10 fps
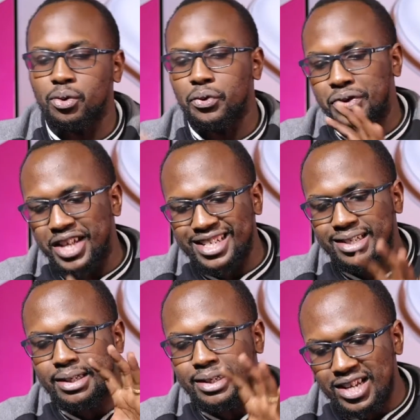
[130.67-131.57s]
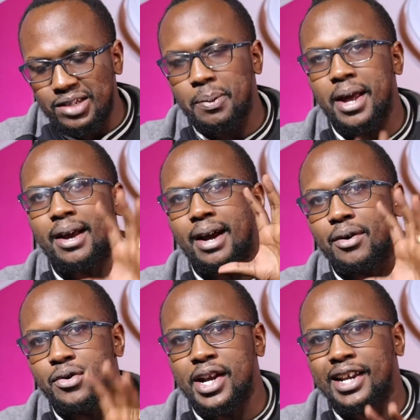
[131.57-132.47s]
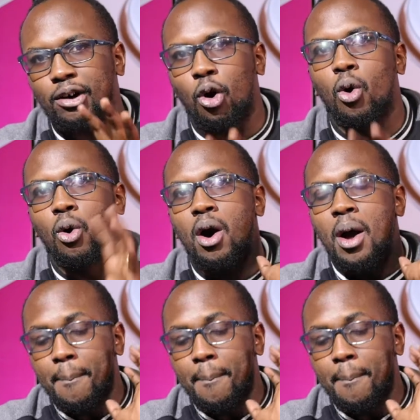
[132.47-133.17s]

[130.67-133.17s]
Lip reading: So this display can really go